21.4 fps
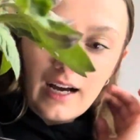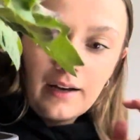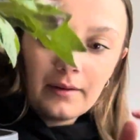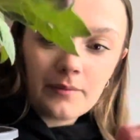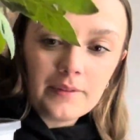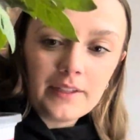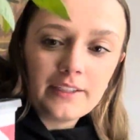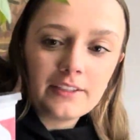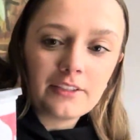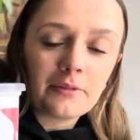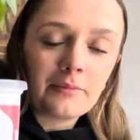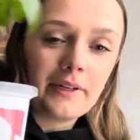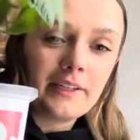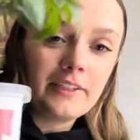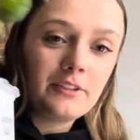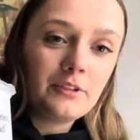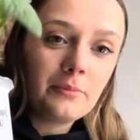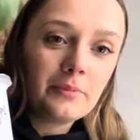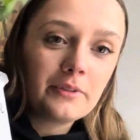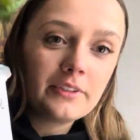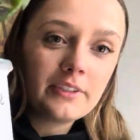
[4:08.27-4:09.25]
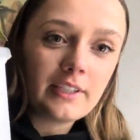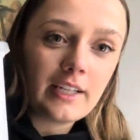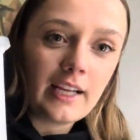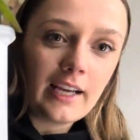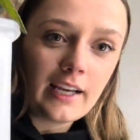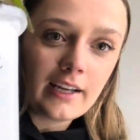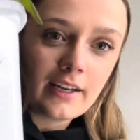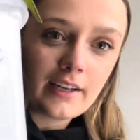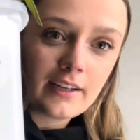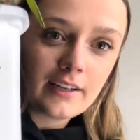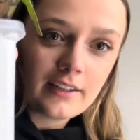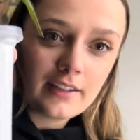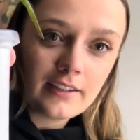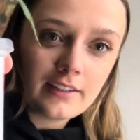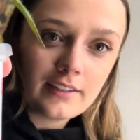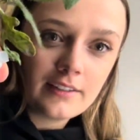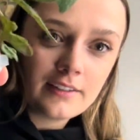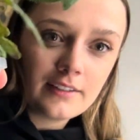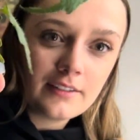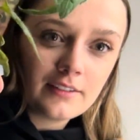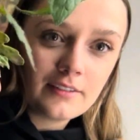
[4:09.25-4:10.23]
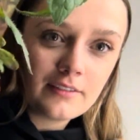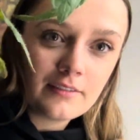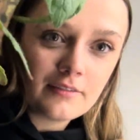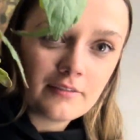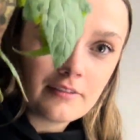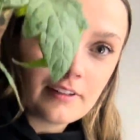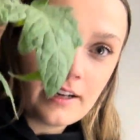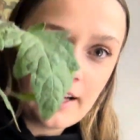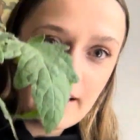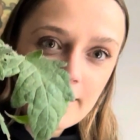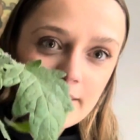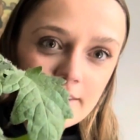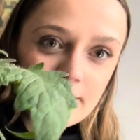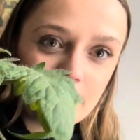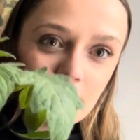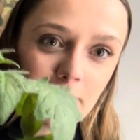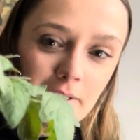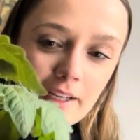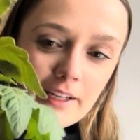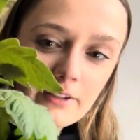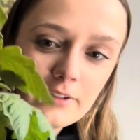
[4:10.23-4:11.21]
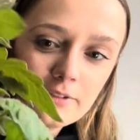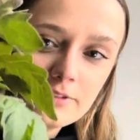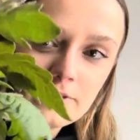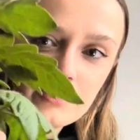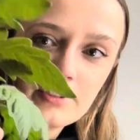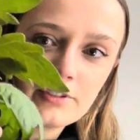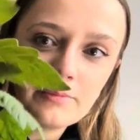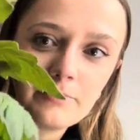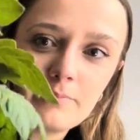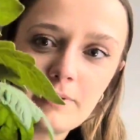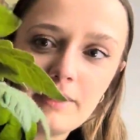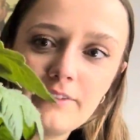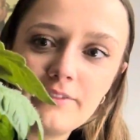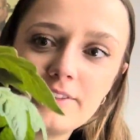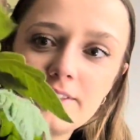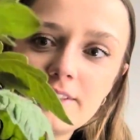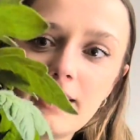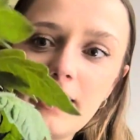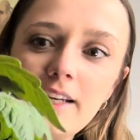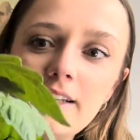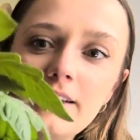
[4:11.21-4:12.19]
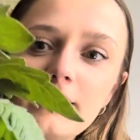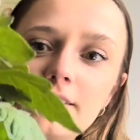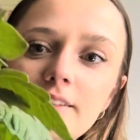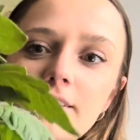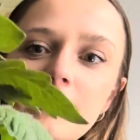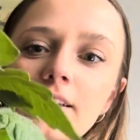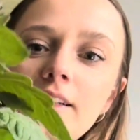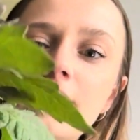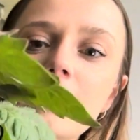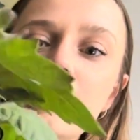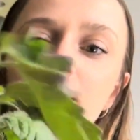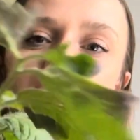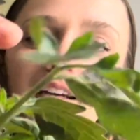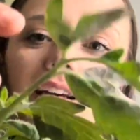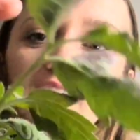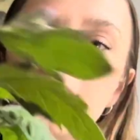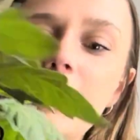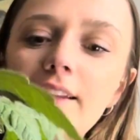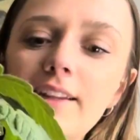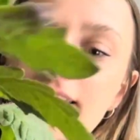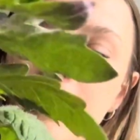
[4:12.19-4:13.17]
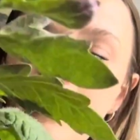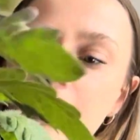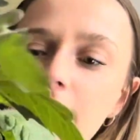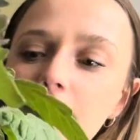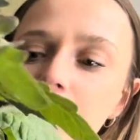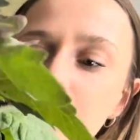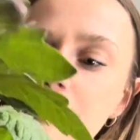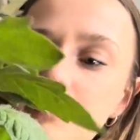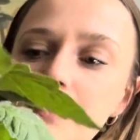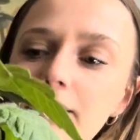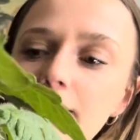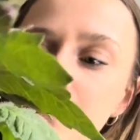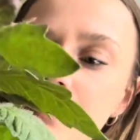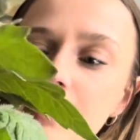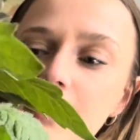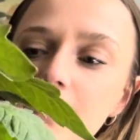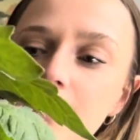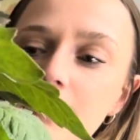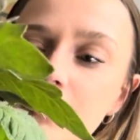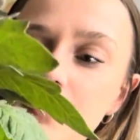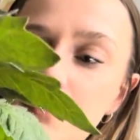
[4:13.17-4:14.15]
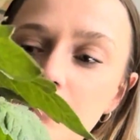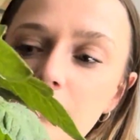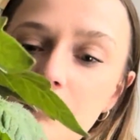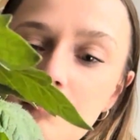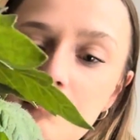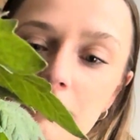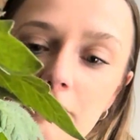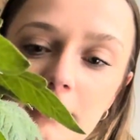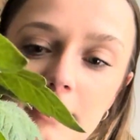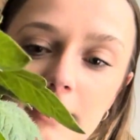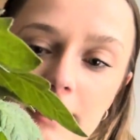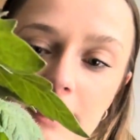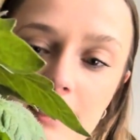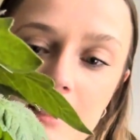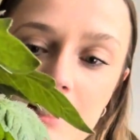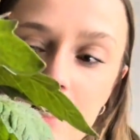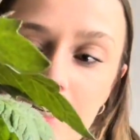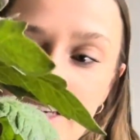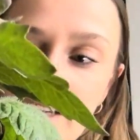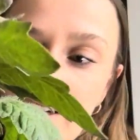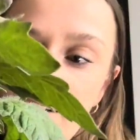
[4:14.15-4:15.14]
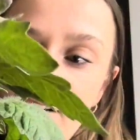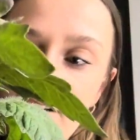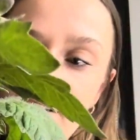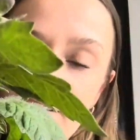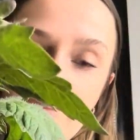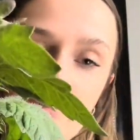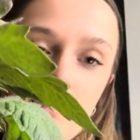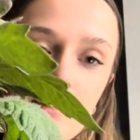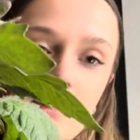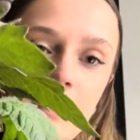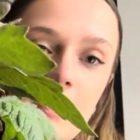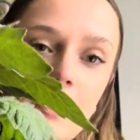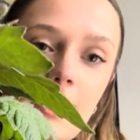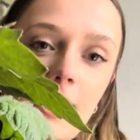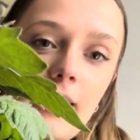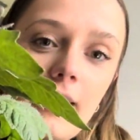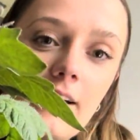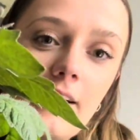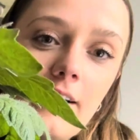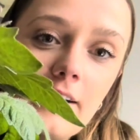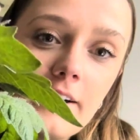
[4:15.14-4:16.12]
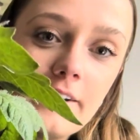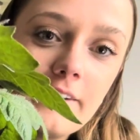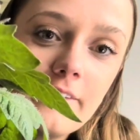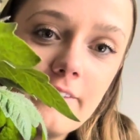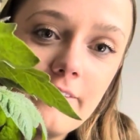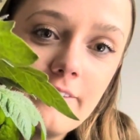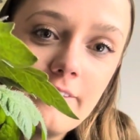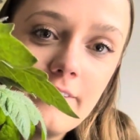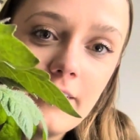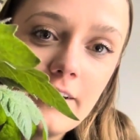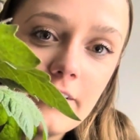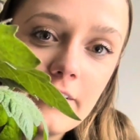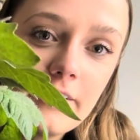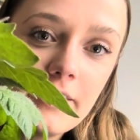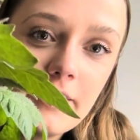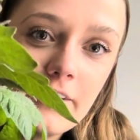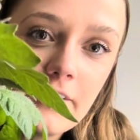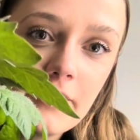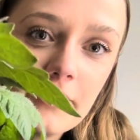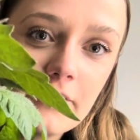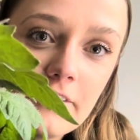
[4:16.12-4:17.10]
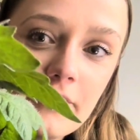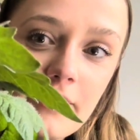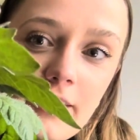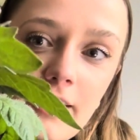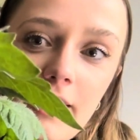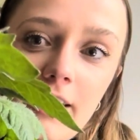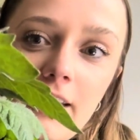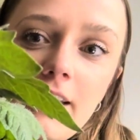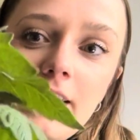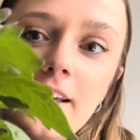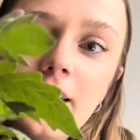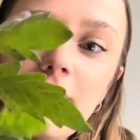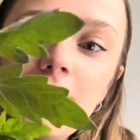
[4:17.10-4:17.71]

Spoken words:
These are my super steak red tomatoes, just beef steaks, and they are really, really taking off. They are very girthy